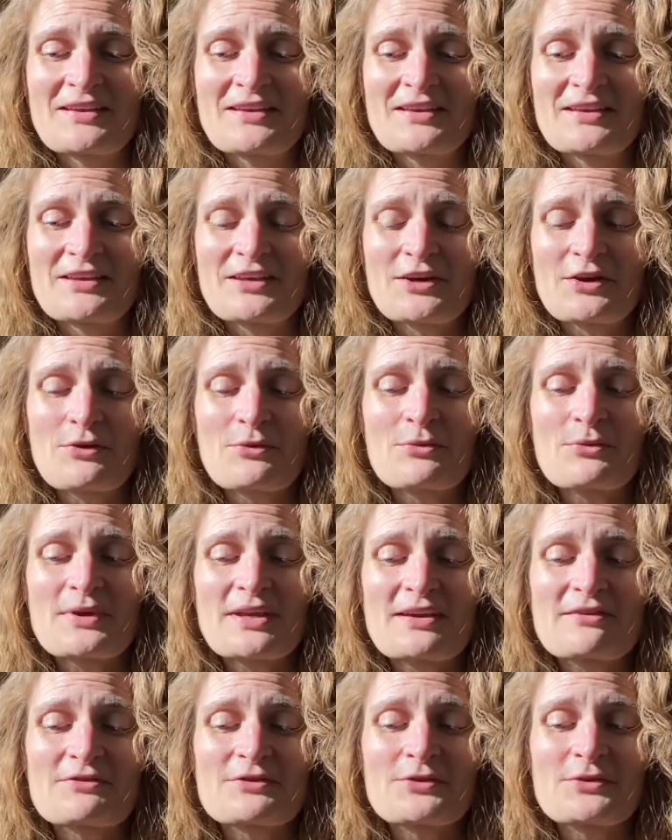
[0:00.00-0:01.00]
you know, we
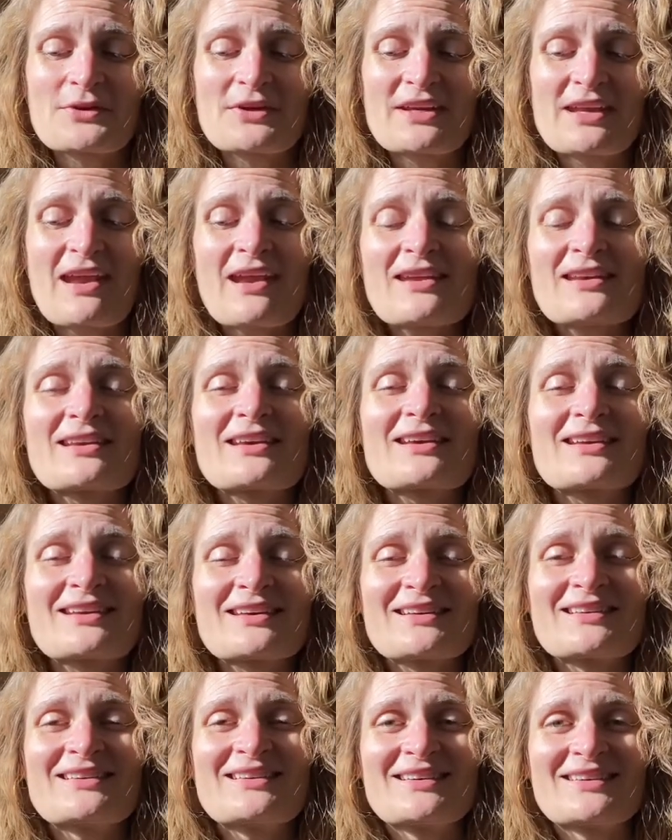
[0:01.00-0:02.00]
have
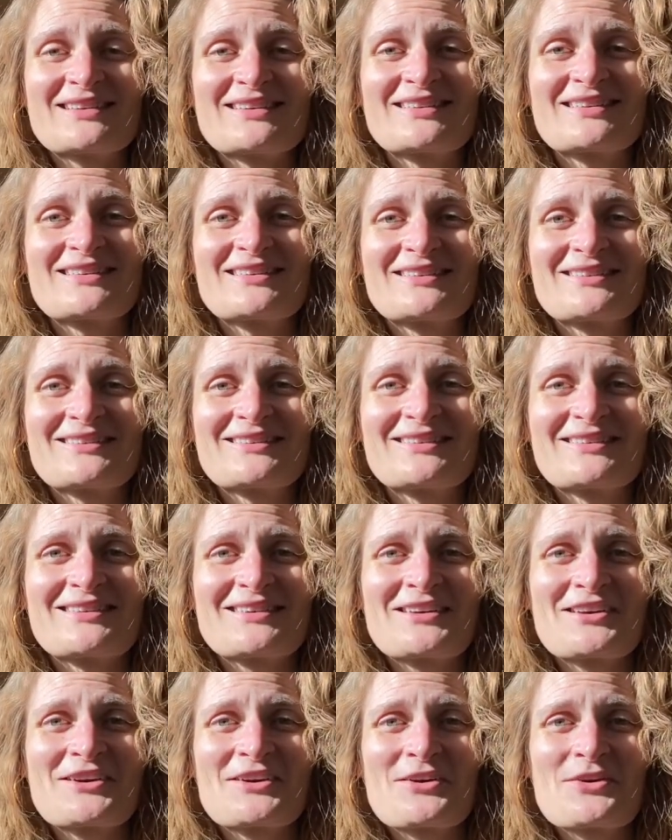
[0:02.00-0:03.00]
created,
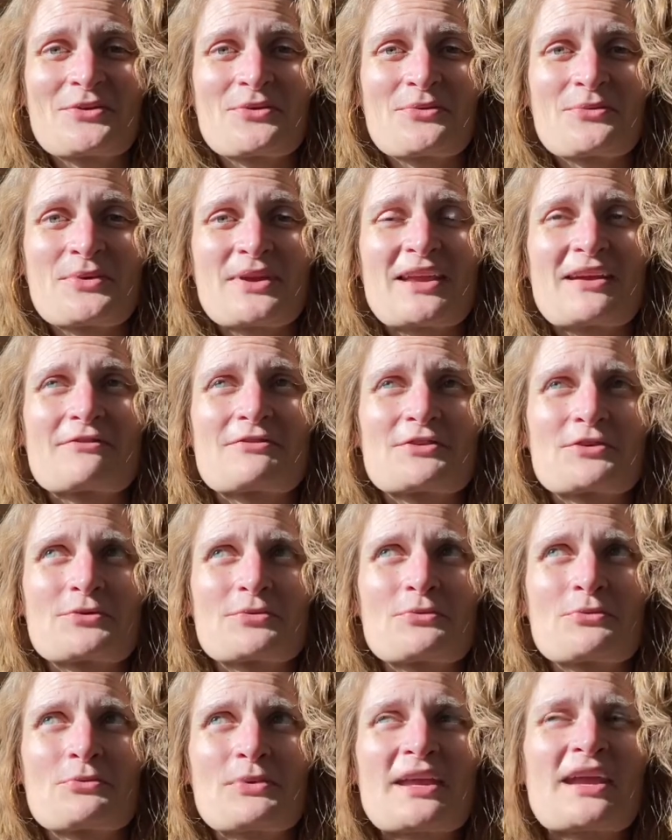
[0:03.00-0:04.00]
we have,
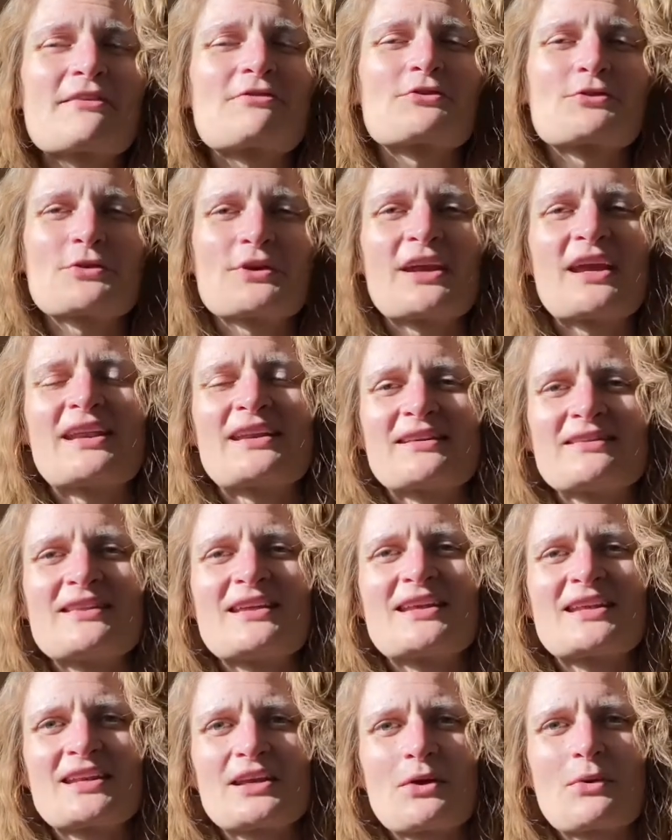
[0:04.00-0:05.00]
we have created the
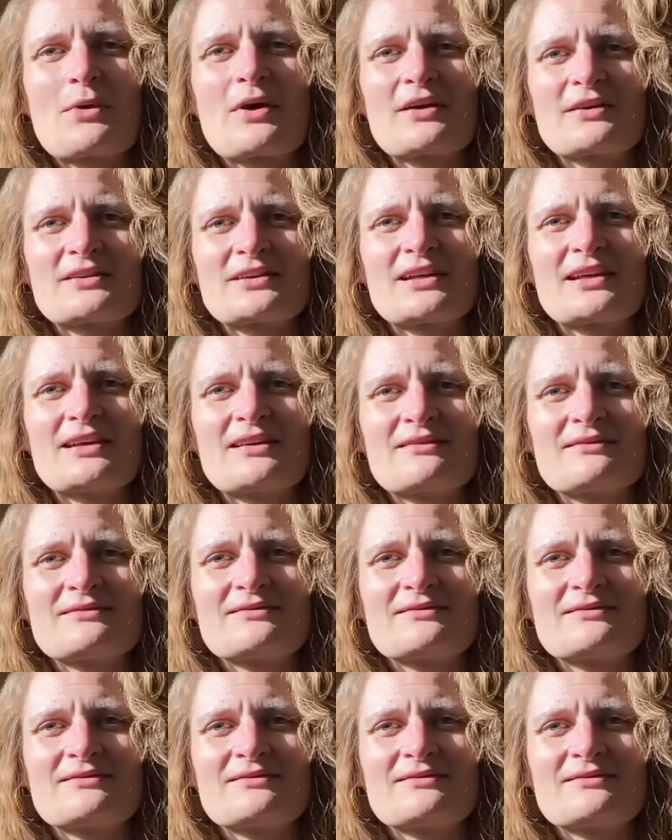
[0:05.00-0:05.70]
inequality.